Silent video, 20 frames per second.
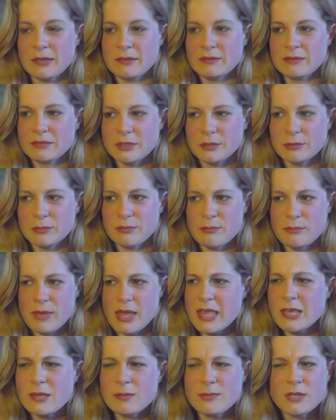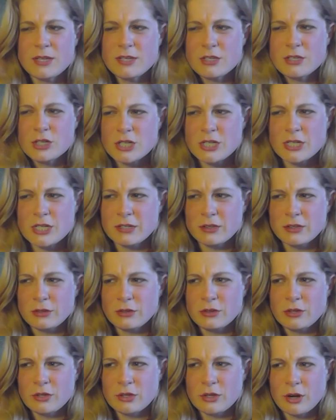And maybe she
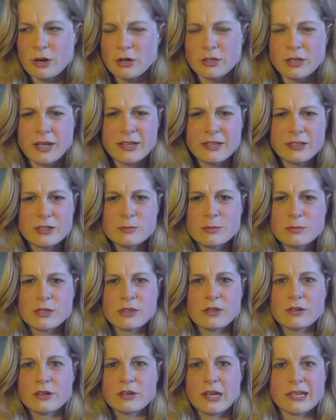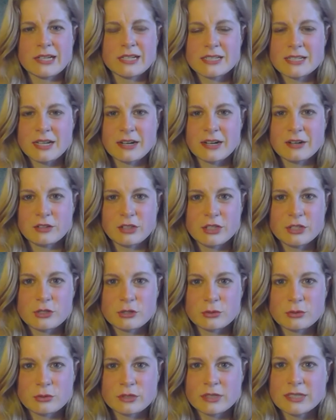killed the Carlyles, but they're not entirely
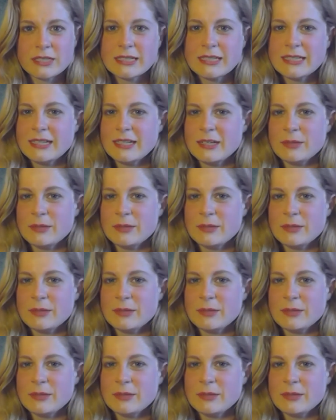sure